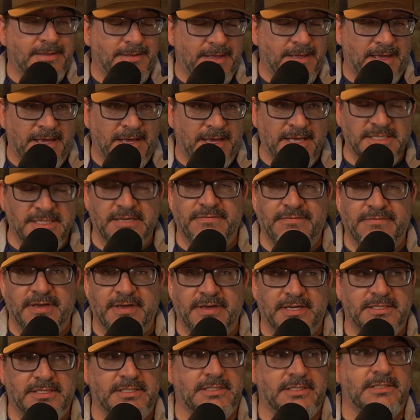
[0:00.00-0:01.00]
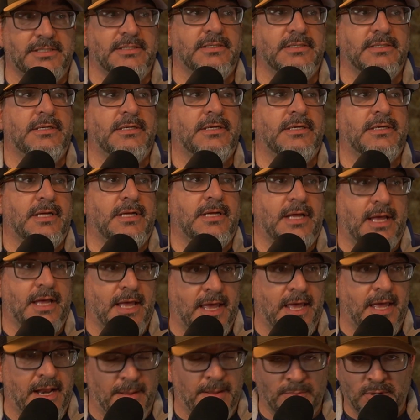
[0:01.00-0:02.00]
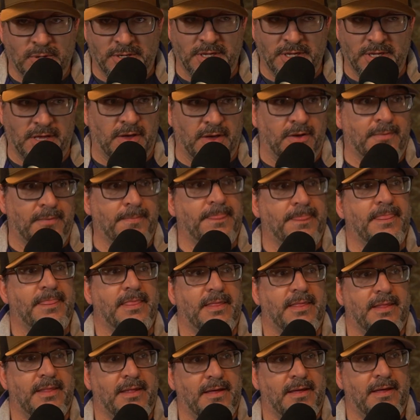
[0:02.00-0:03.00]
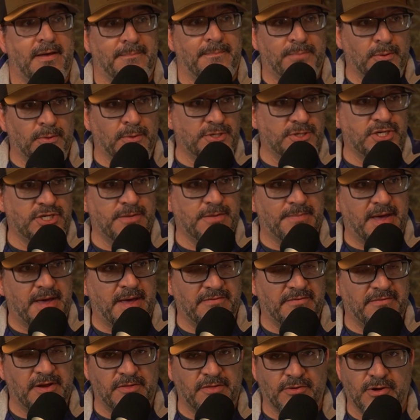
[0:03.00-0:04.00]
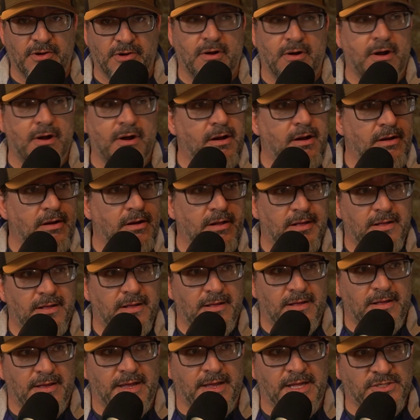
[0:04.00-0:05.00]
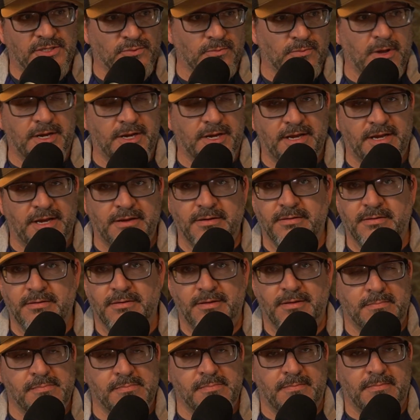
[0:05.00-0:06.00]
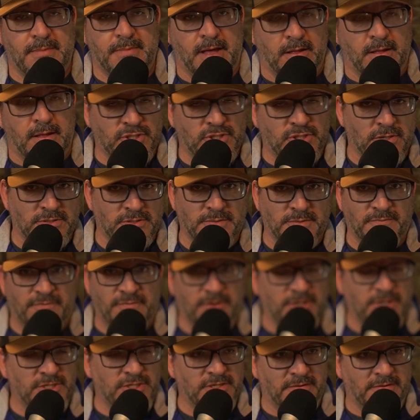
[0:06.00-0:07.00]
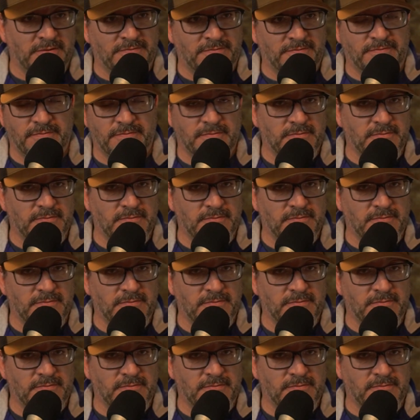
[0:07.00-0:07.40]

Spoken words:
Easy fix, and I'm good to go. I pulled a chip out of another car. It's running. I'll show some footage of